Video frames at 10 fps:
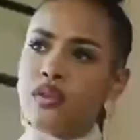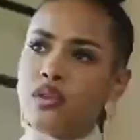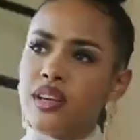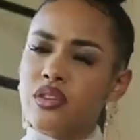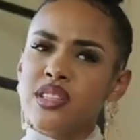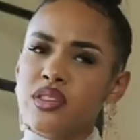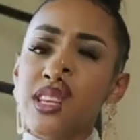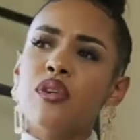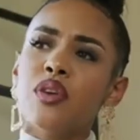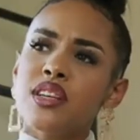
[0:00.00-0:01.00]
going down, because
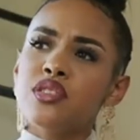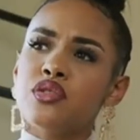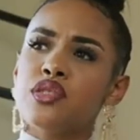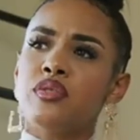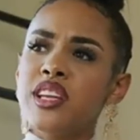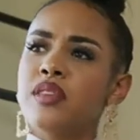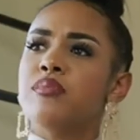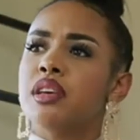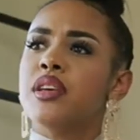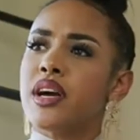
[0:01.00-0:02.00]
I wanted to really
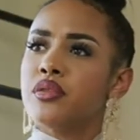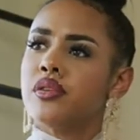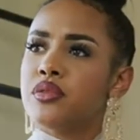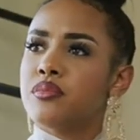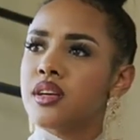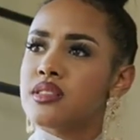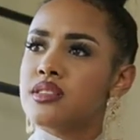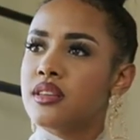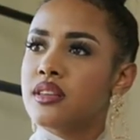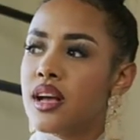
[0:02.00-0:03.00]
be my own
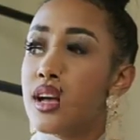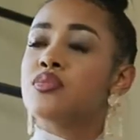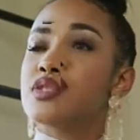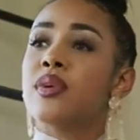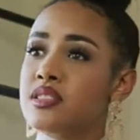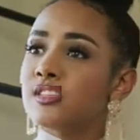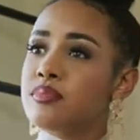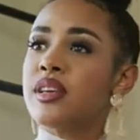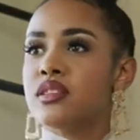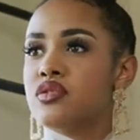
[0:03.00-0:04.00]
person as well as
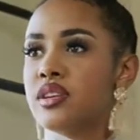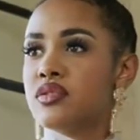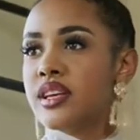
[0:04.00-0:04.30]
be in this